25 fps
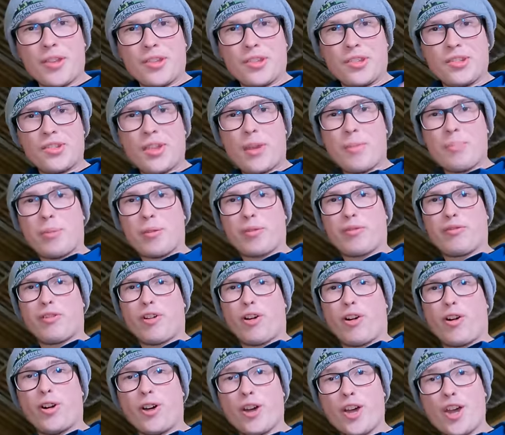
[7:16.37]
as I said
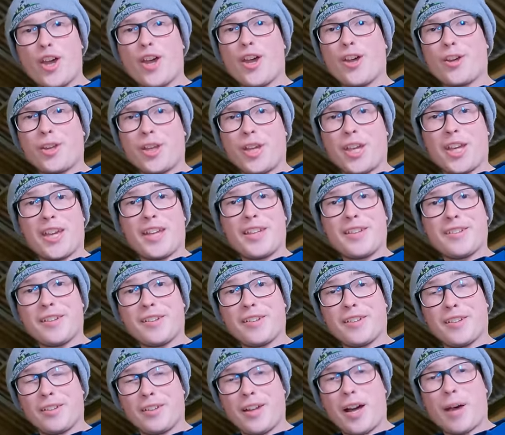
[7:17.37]
before earlier in
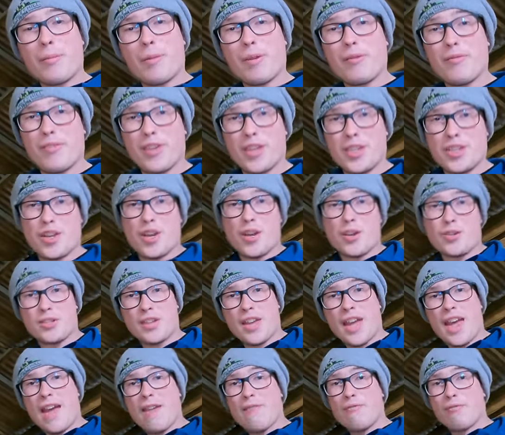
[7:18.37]
the lambing
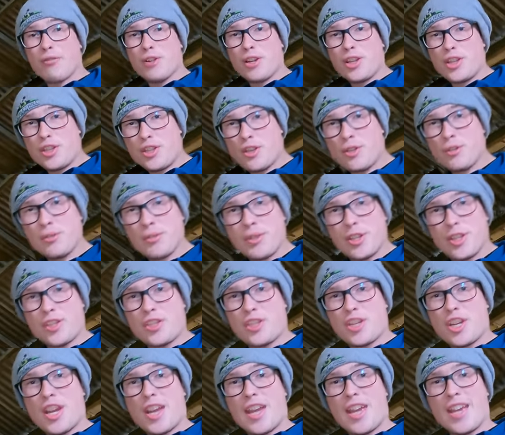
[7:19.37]
videos, every ewe
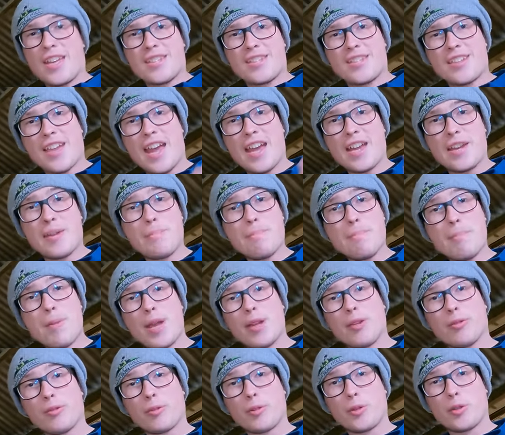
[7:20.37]
this year is getting a
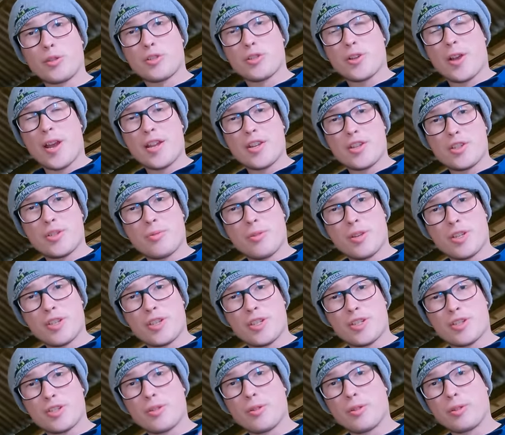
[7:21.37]
mineral drench,
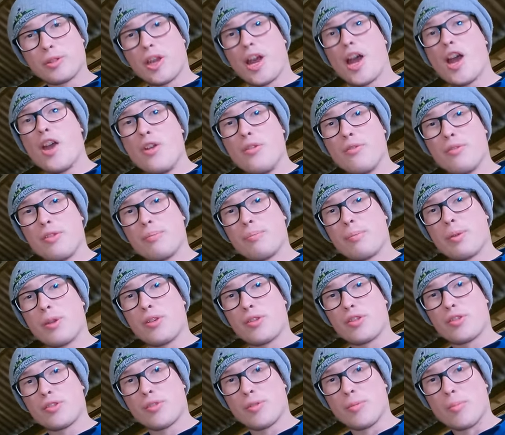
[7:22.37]
which is called
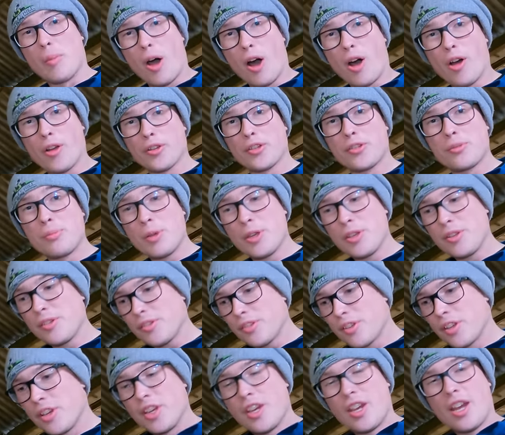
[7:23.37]
Overboost from
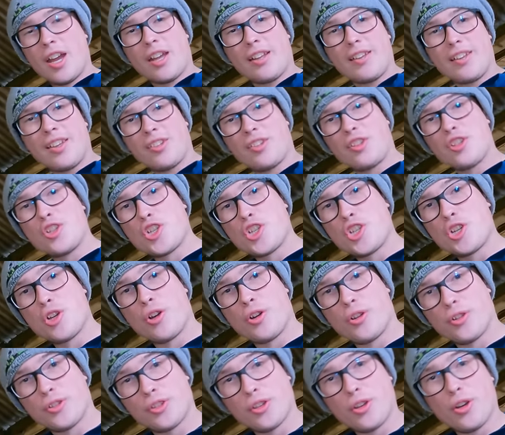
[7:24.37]
Osmond's, and this
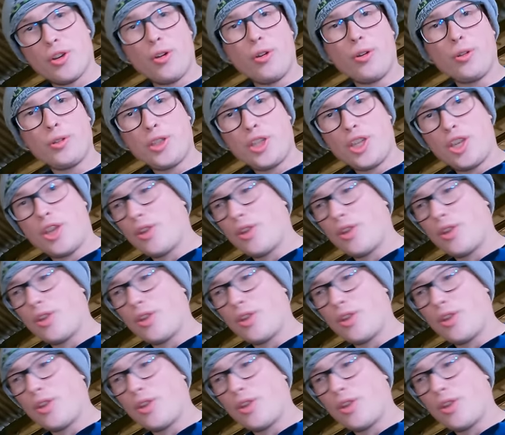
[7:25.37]
ensures that all the